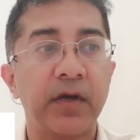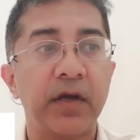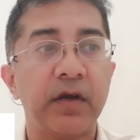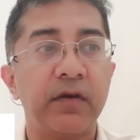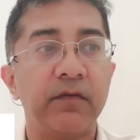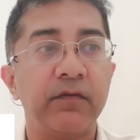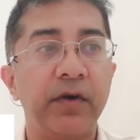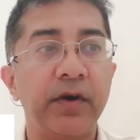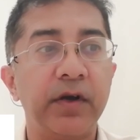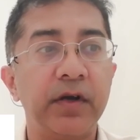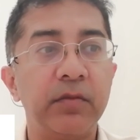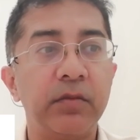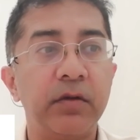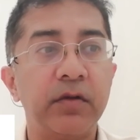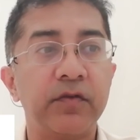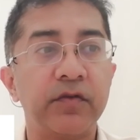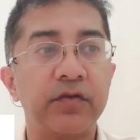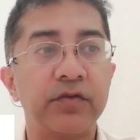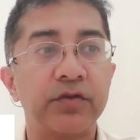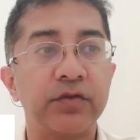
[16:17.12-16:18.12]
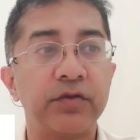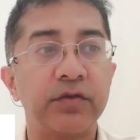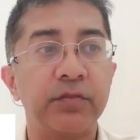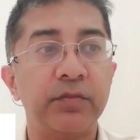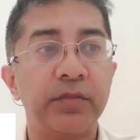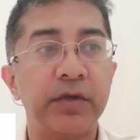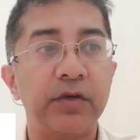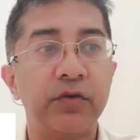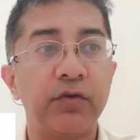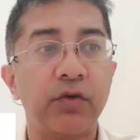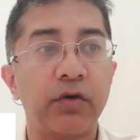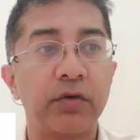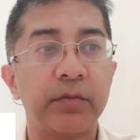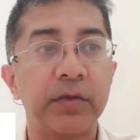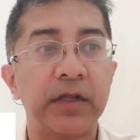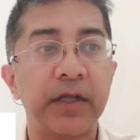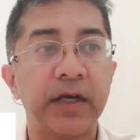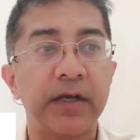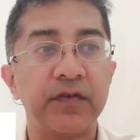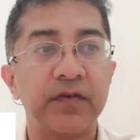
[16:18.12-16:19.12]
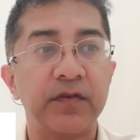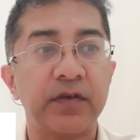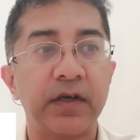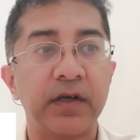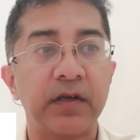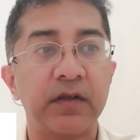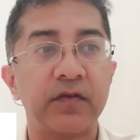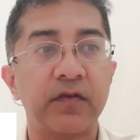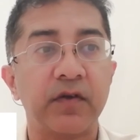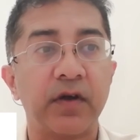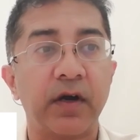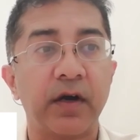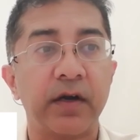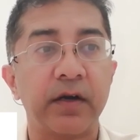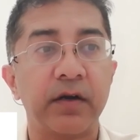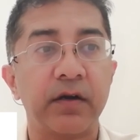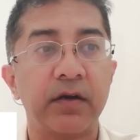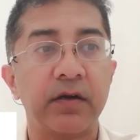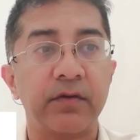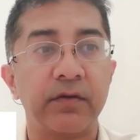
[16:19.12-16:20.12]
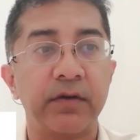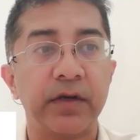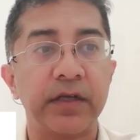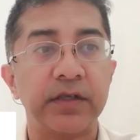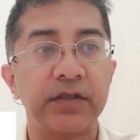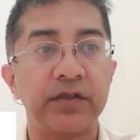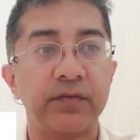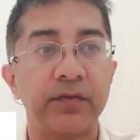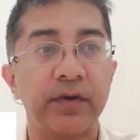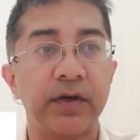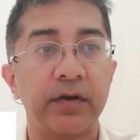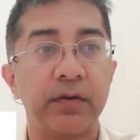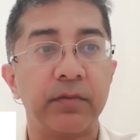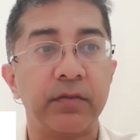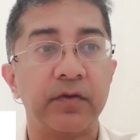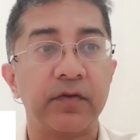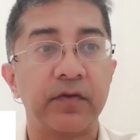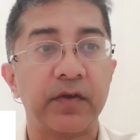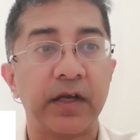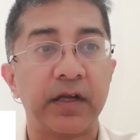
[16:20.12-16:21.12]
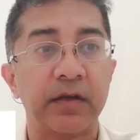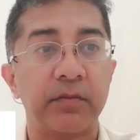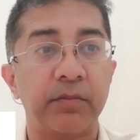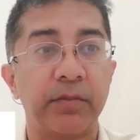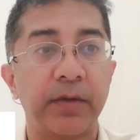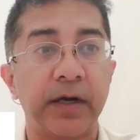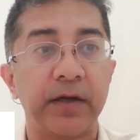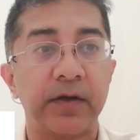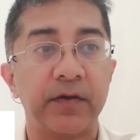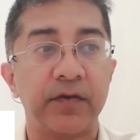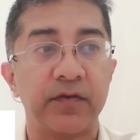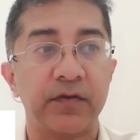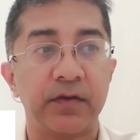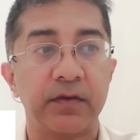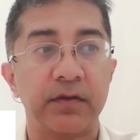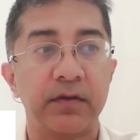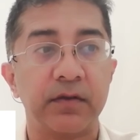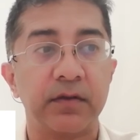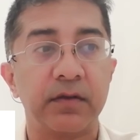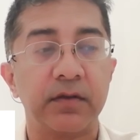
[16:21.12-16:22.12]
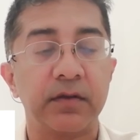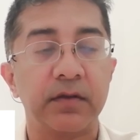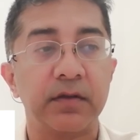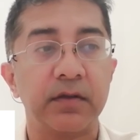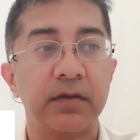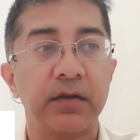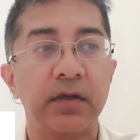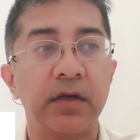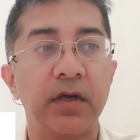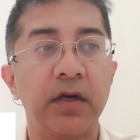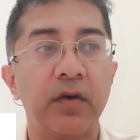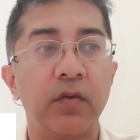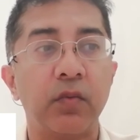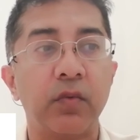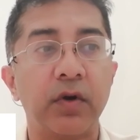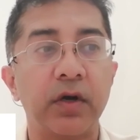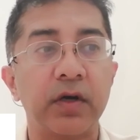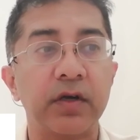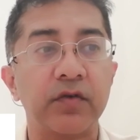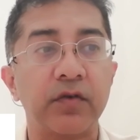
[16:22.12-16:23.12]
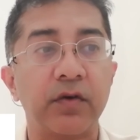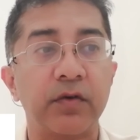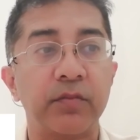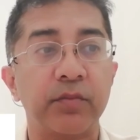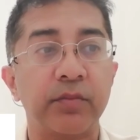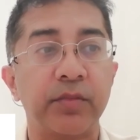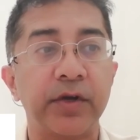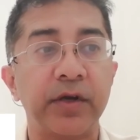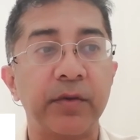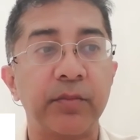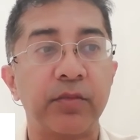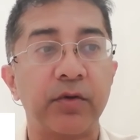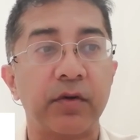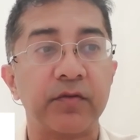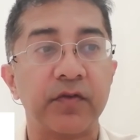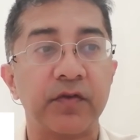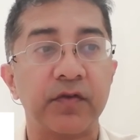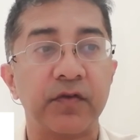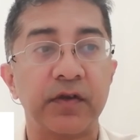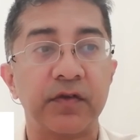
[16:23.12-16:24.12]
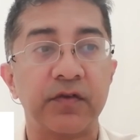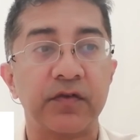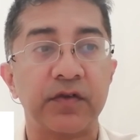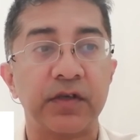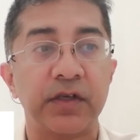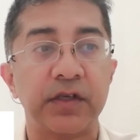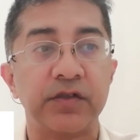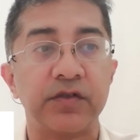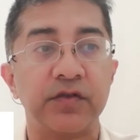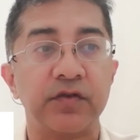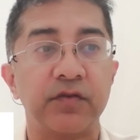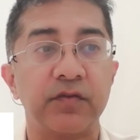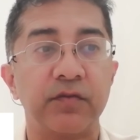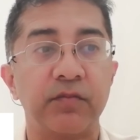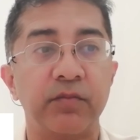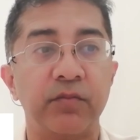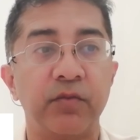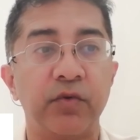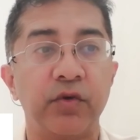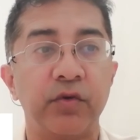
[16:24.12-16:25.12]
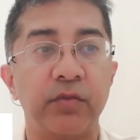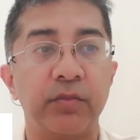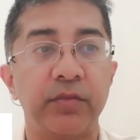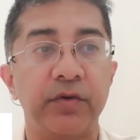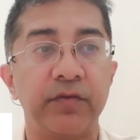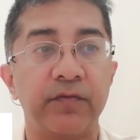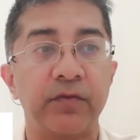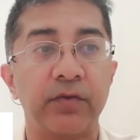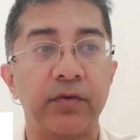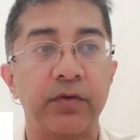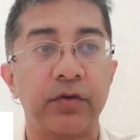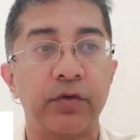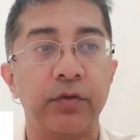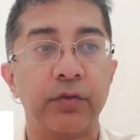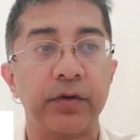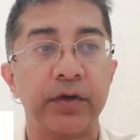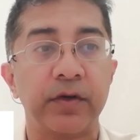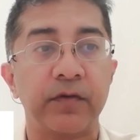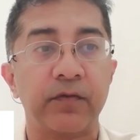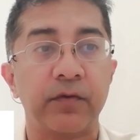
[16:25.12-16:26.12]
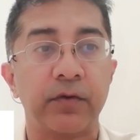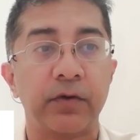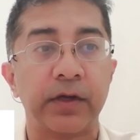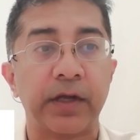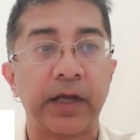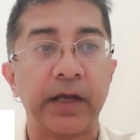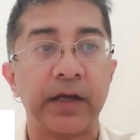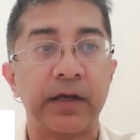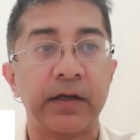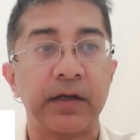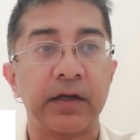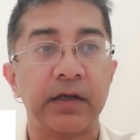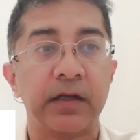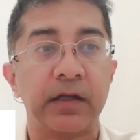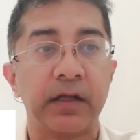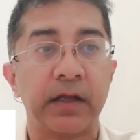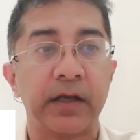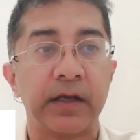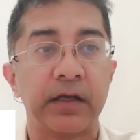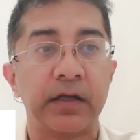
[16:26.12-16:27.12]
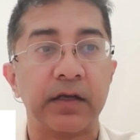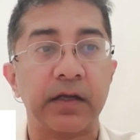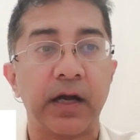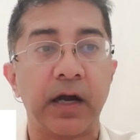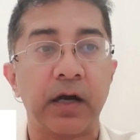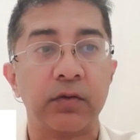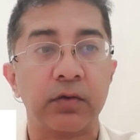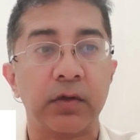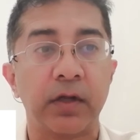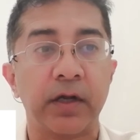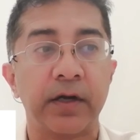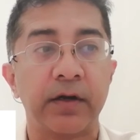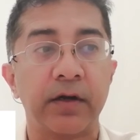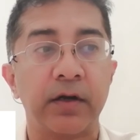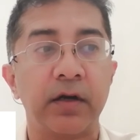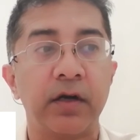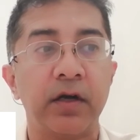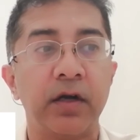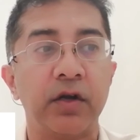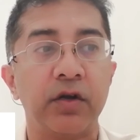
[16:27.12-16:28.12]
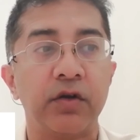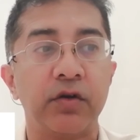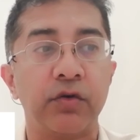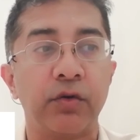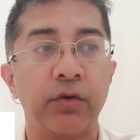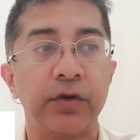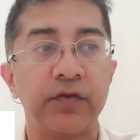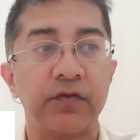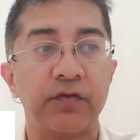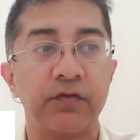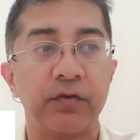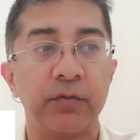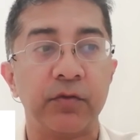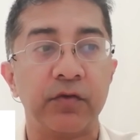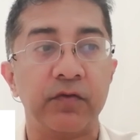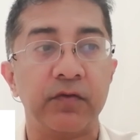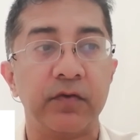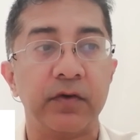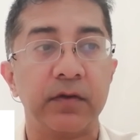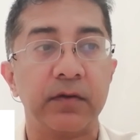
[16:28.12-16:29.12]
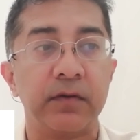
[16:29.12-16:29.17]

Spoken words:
Variables should be normalized, else higher range variables can bias it. Works on pre-processing stage more before going for KNN, like an outlier noise removal.